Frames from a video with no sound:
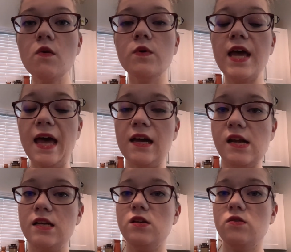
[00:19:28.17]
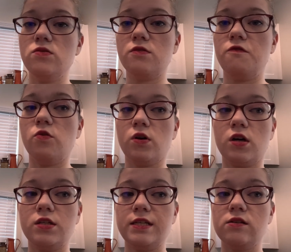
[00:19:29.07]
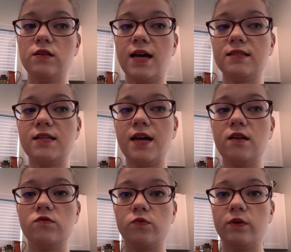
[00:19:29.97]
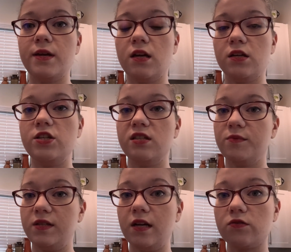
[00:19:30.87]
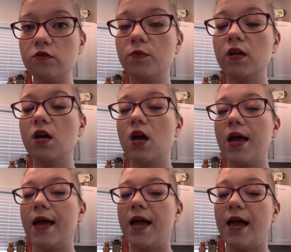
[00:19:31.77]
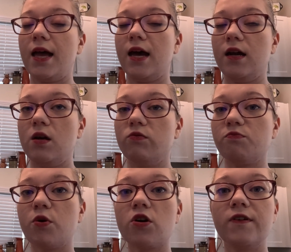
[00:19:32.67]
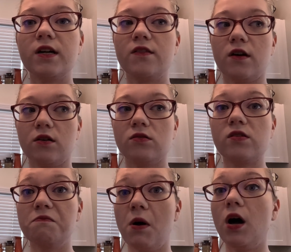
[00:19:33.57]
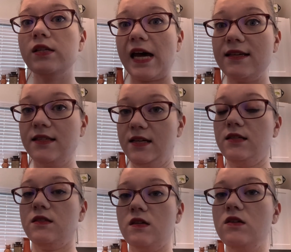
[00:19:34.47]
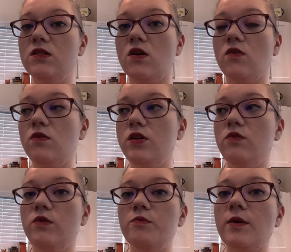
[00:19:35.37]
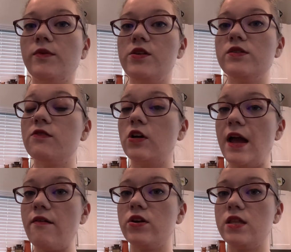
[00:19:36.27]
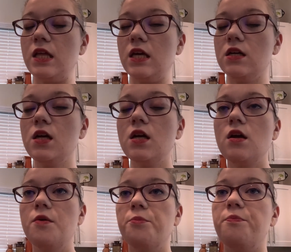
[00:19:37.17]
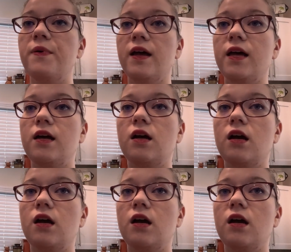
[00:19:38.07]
went ahead and used for dinner last night. So we made a cheesy potato soup, and it was perfect. They're small dices, so you wouldn't be able to use it for everything, but